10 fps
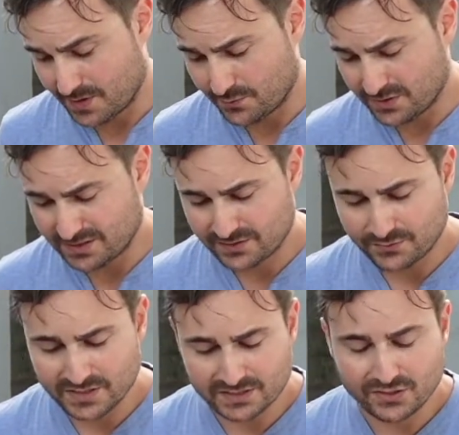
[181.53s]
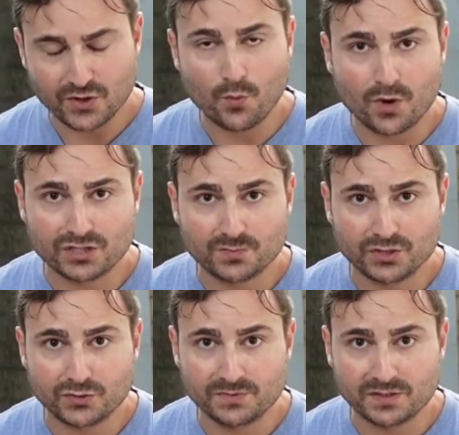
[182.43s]
Really, the reason you don't wash
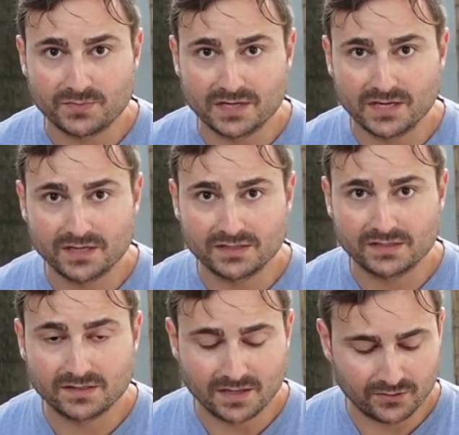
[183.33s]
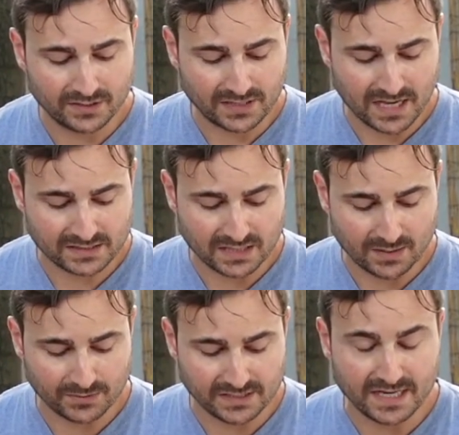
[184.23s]
mushrooms is because they only last a
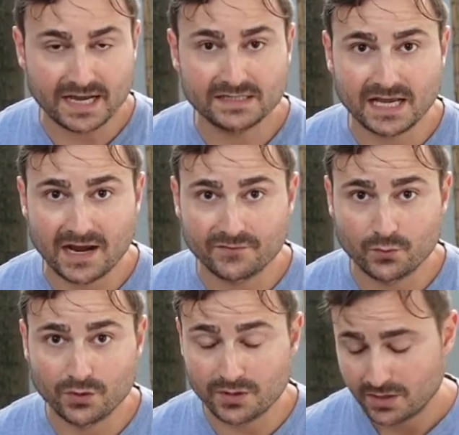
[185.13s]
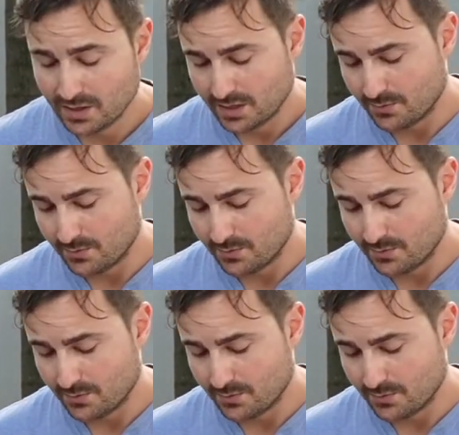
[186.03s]
couple of days afterward.